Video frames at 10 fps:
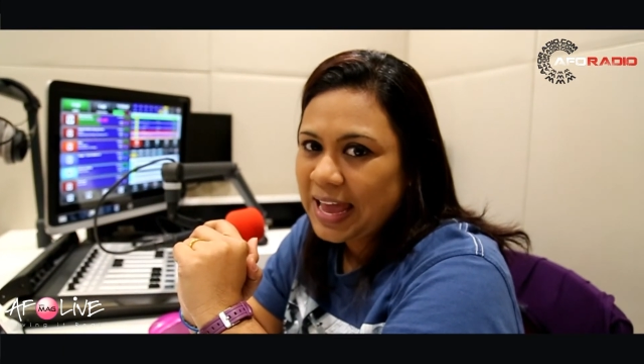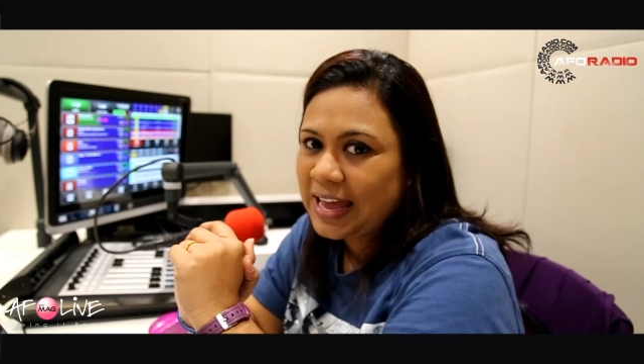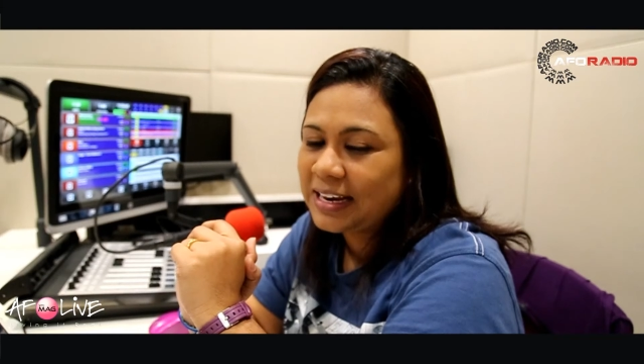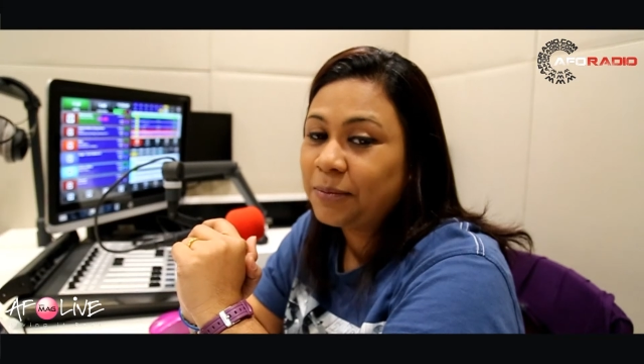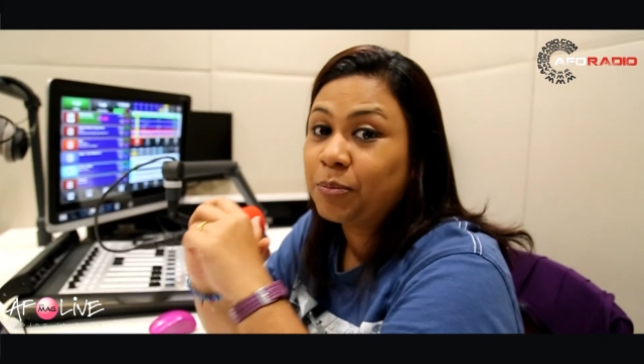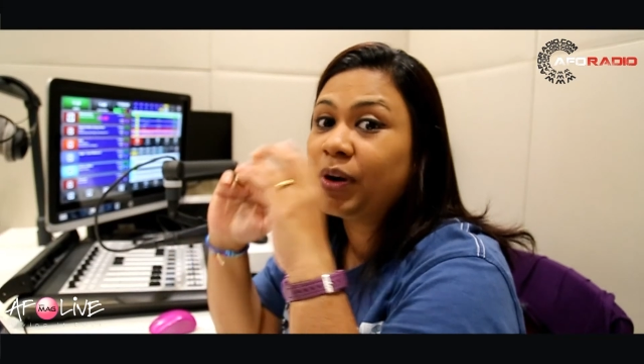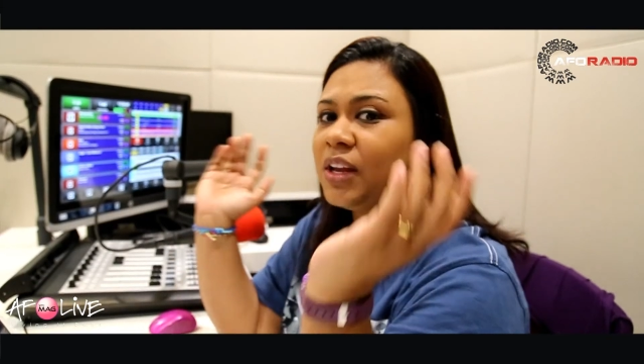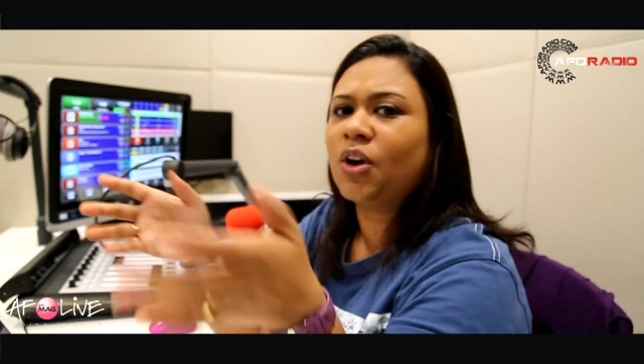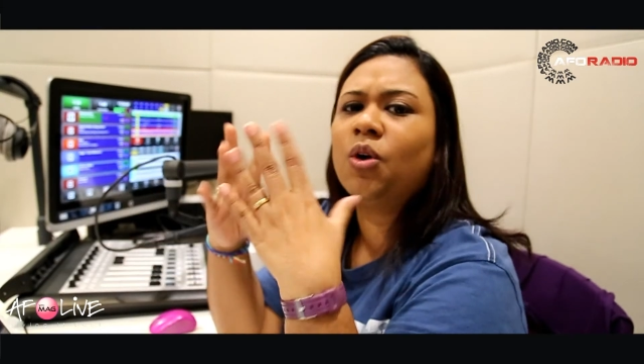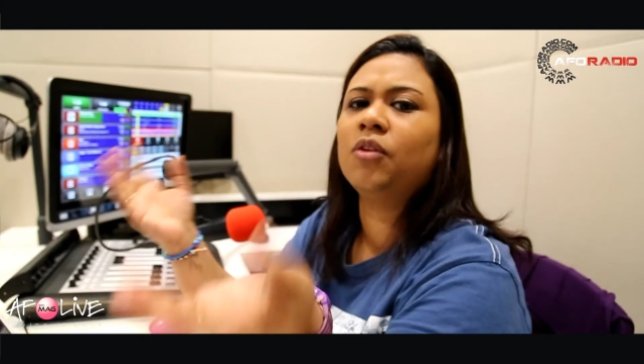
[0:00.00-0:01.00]
And
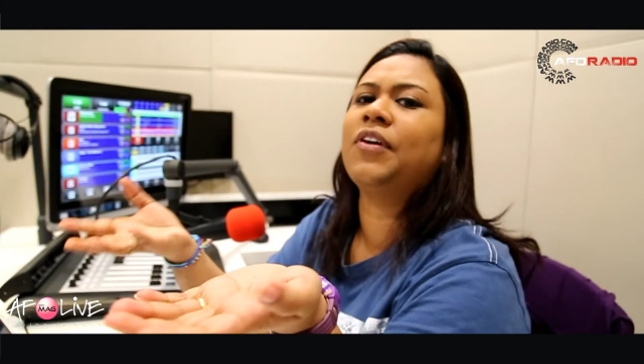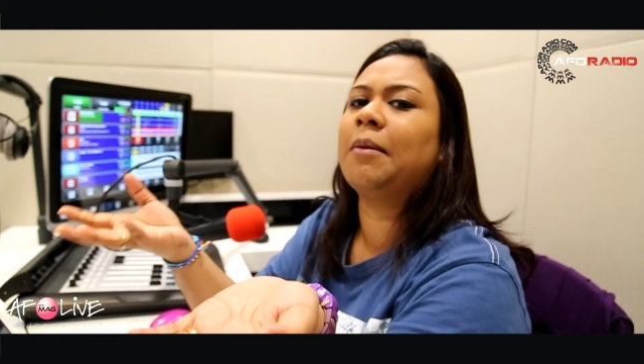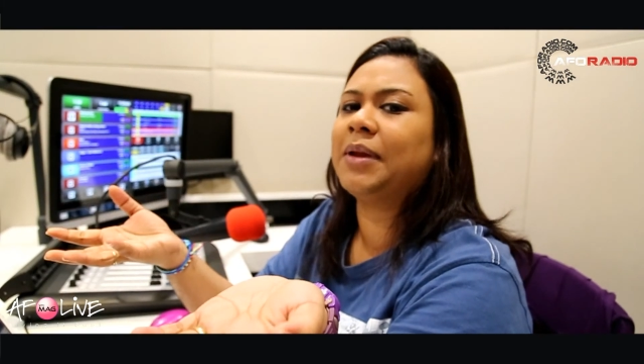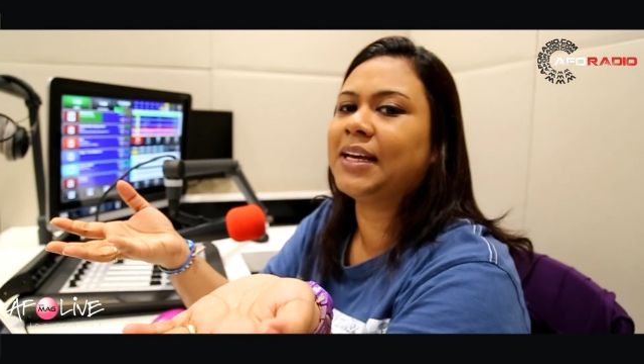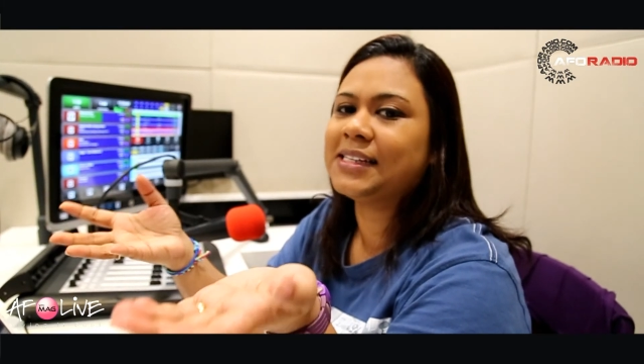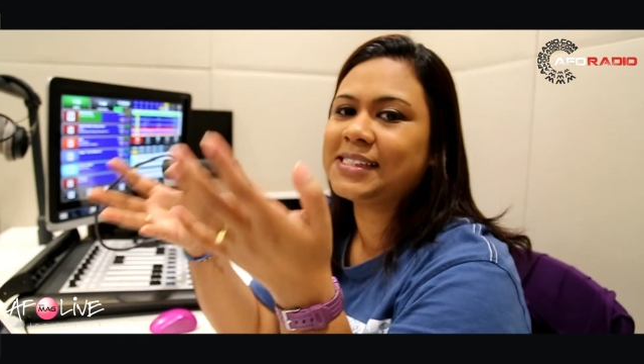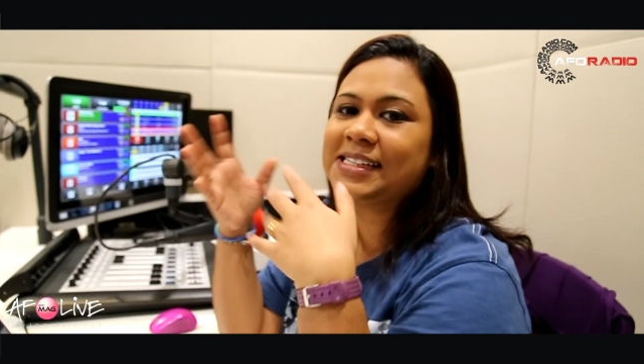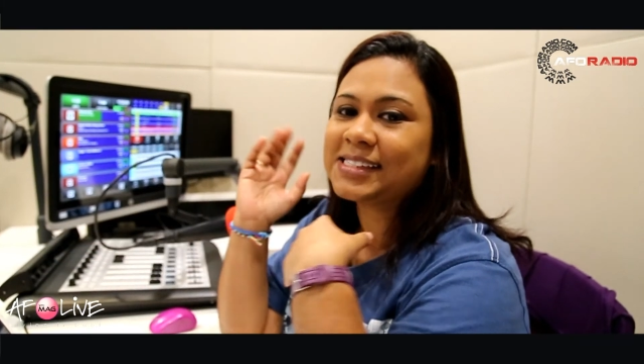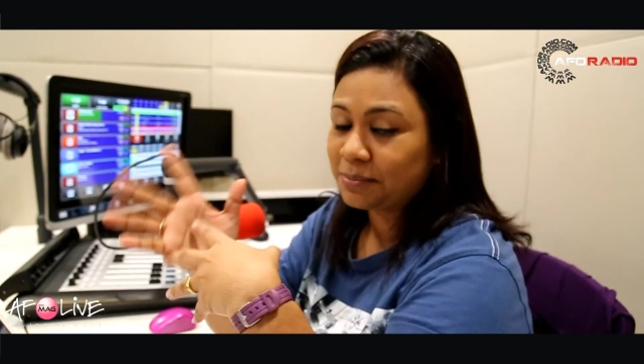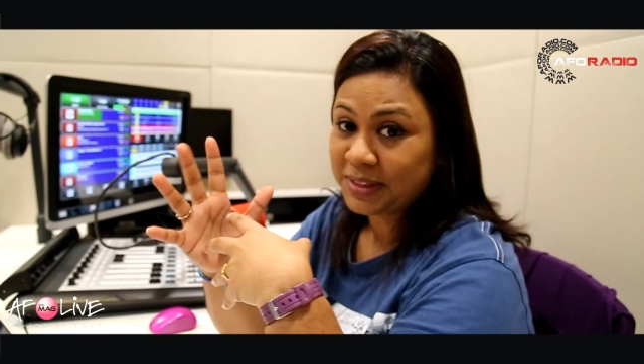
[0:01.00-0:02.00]
bring your whole family because
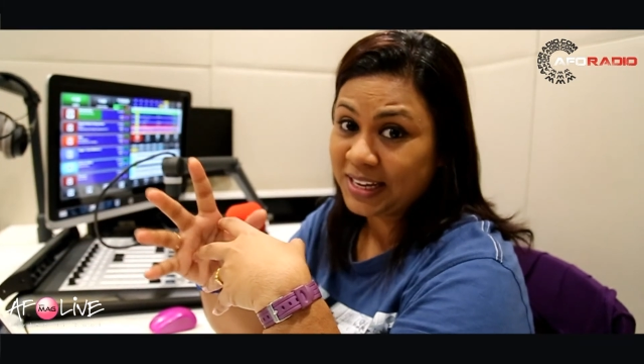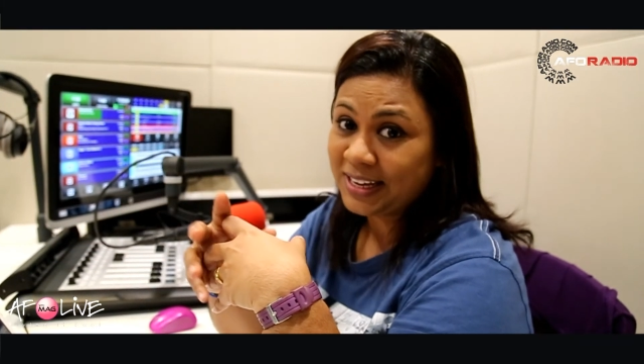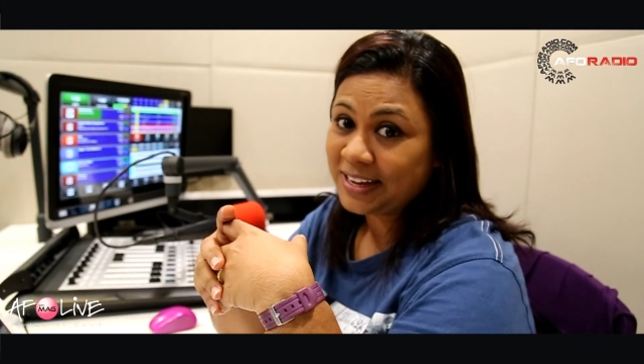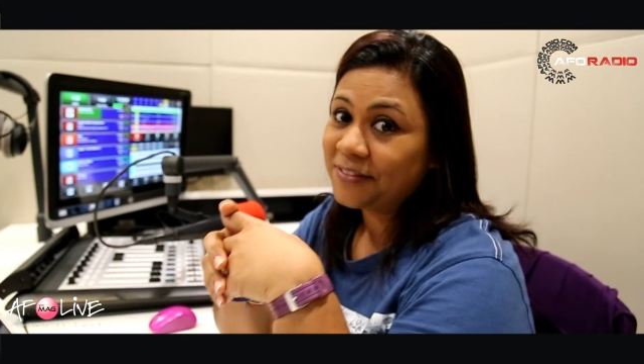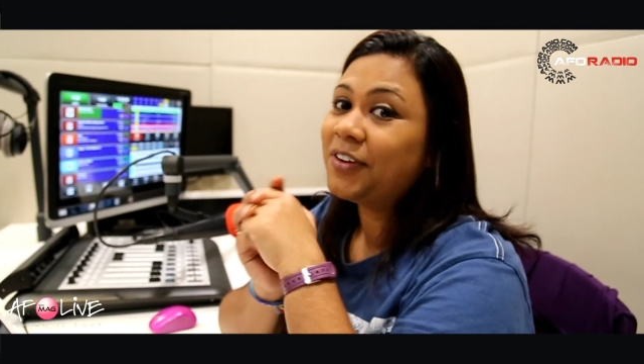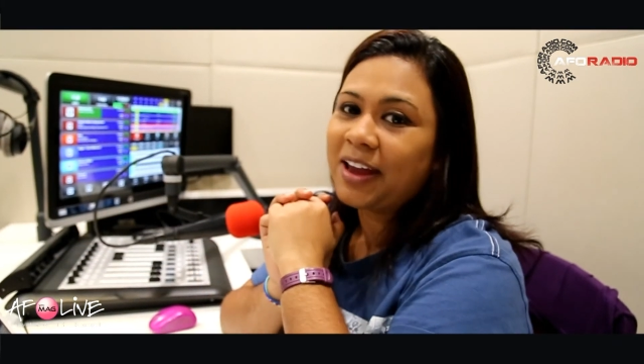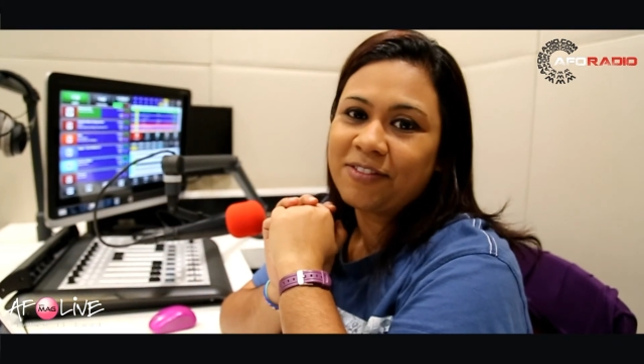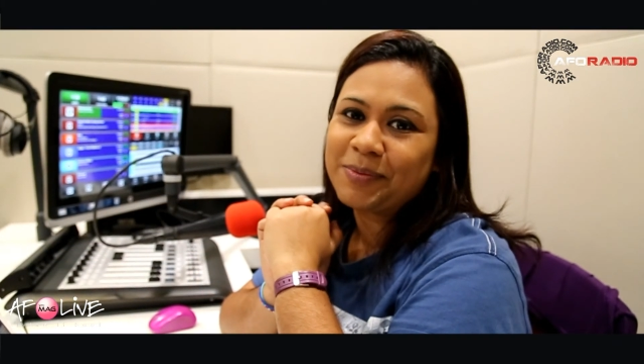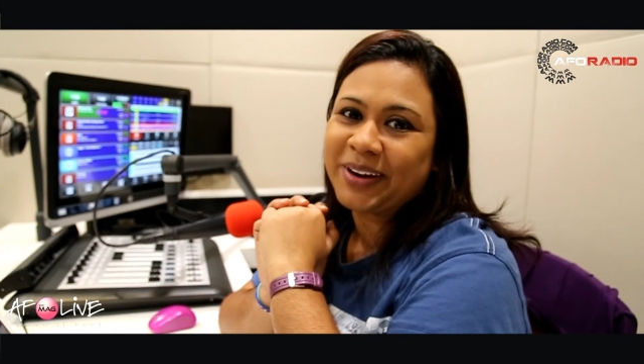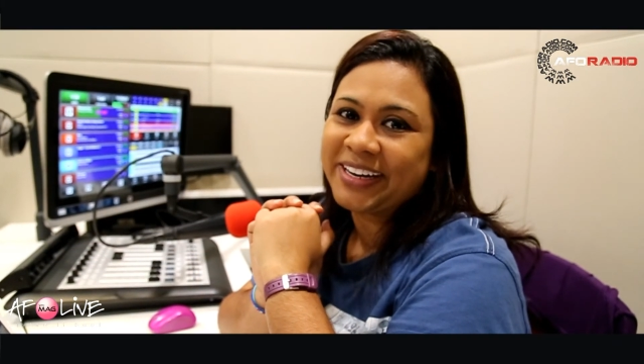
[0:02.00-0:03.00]
there's something for
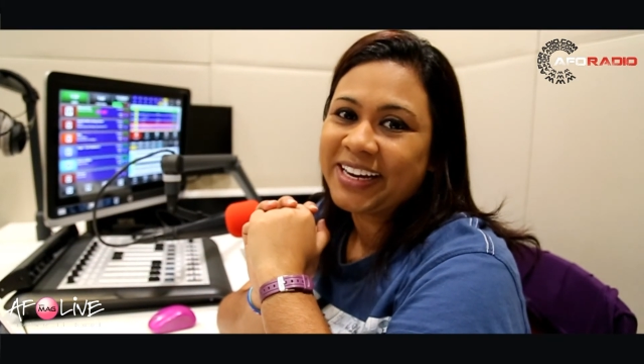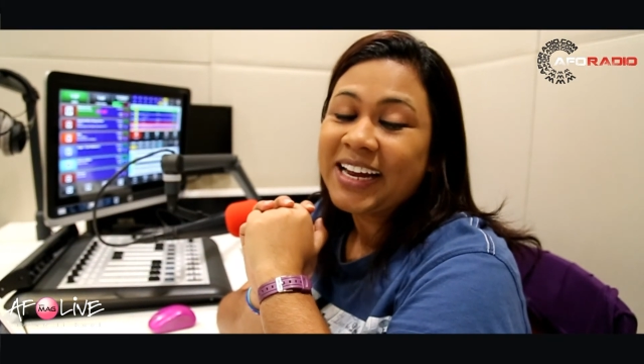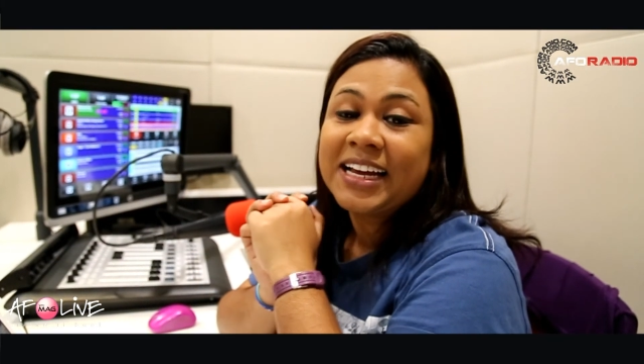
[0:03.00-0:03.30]
everybody.